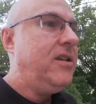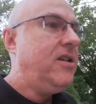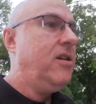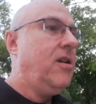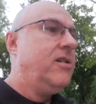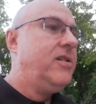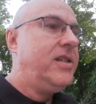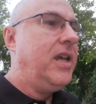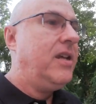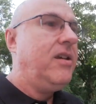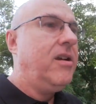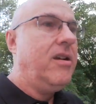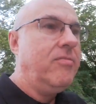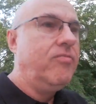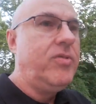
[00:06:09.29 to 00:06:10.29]

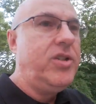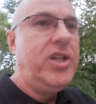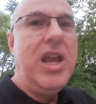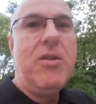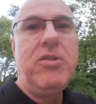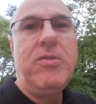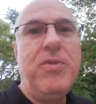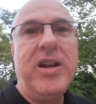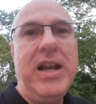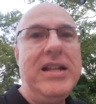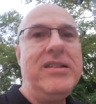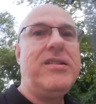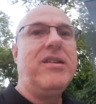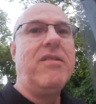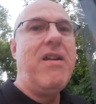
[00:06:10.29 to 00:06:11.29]
share with me on
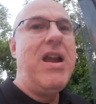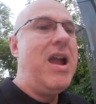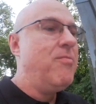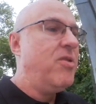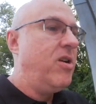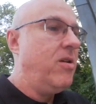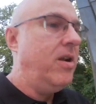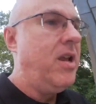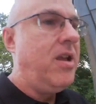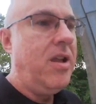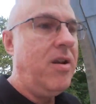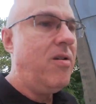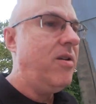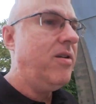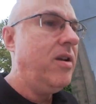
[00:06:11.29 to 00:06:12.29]
Instagram and
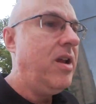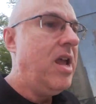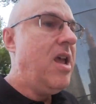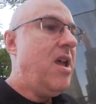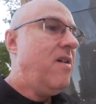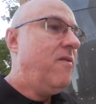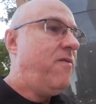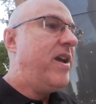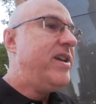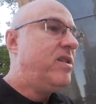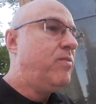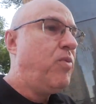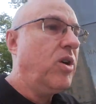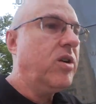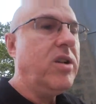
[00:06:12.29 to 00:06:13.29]
on
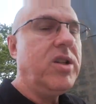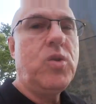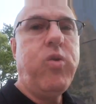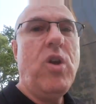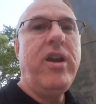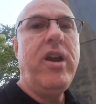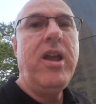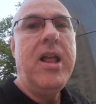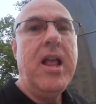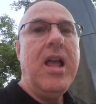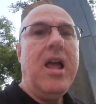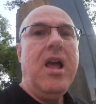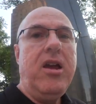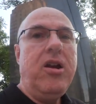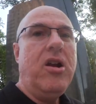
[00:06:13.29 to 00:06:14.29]
Facebook and Twitter,
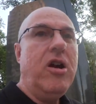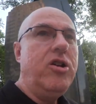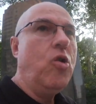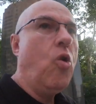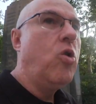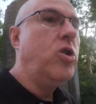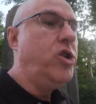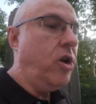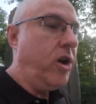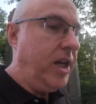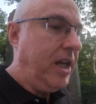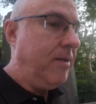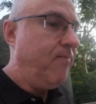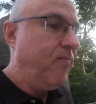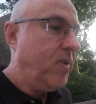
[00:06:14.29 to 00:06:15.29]
your
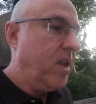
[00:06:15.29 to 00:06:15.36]
journey.